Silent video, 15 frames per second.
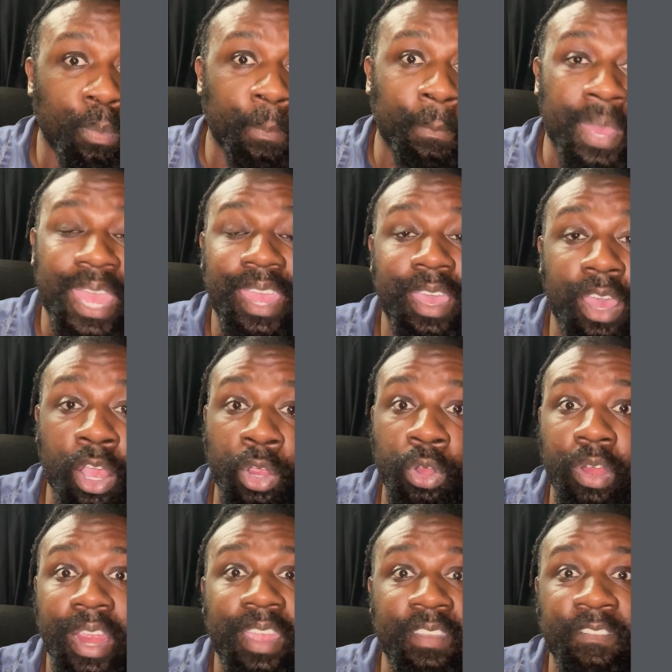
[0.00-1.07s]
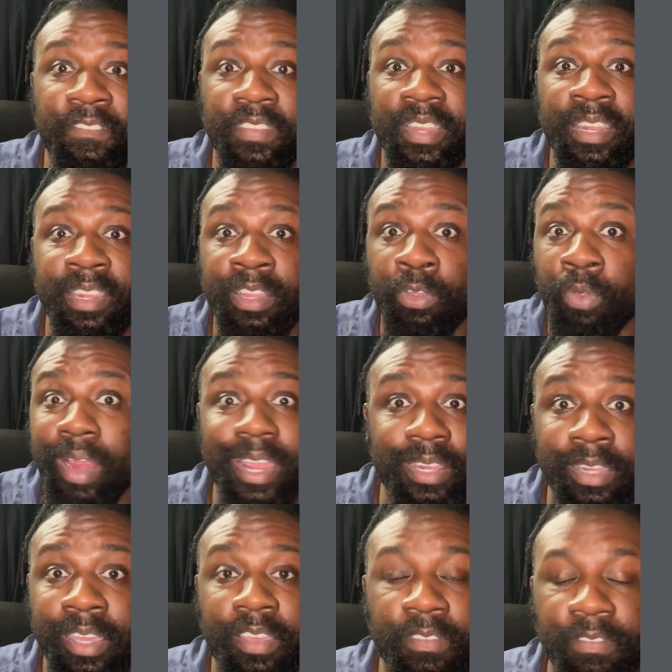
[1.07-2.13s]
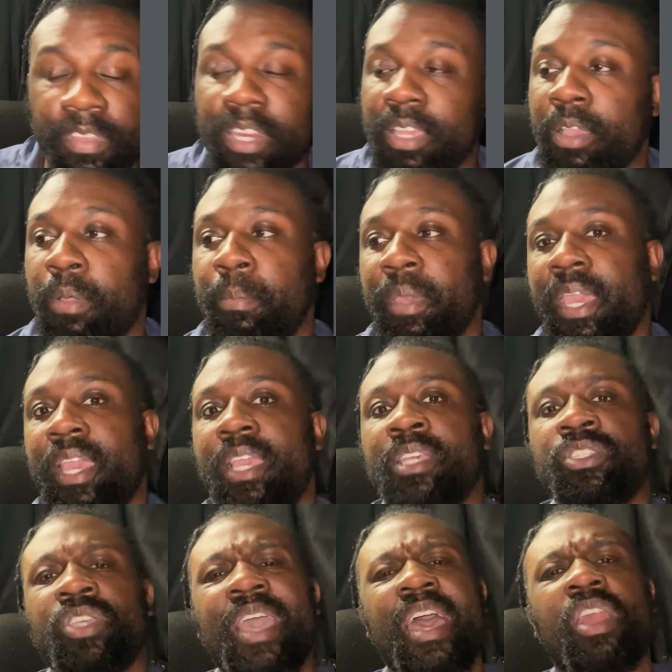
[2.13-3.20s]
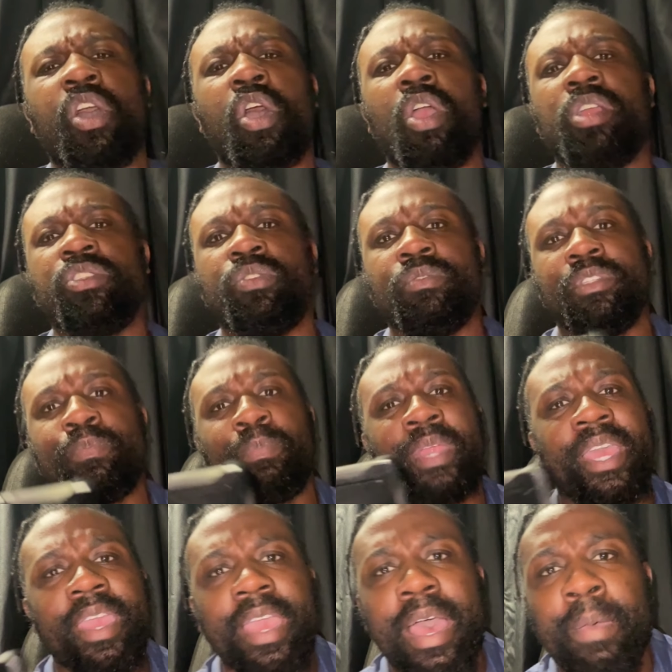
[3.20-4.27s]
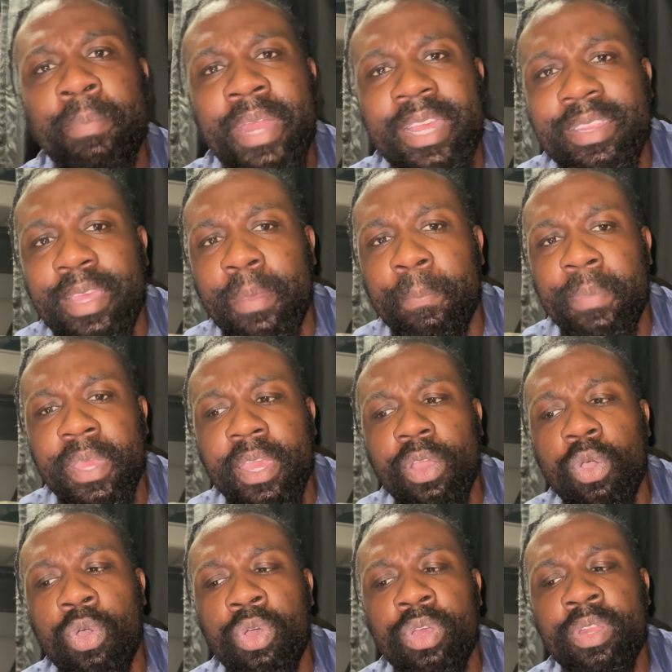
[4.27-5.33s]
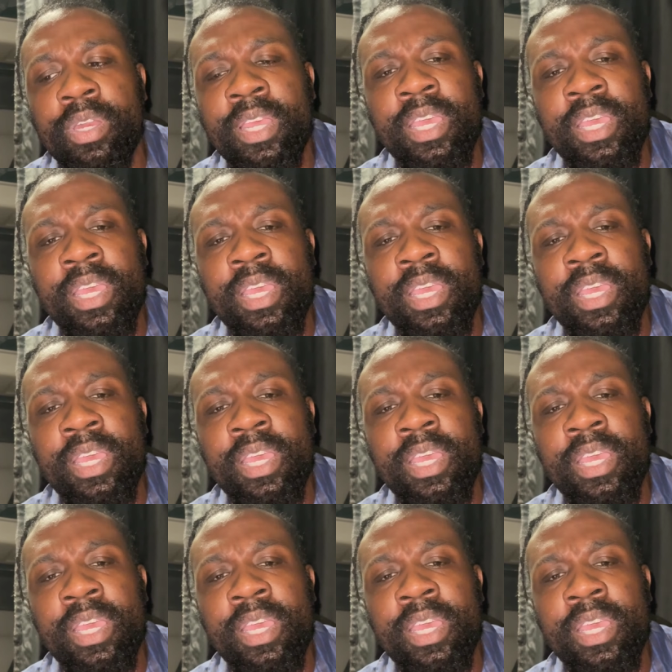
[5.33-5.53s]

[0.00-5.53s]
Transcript: make a great looking video, man. It's kind of hard to explain. I'm not that big on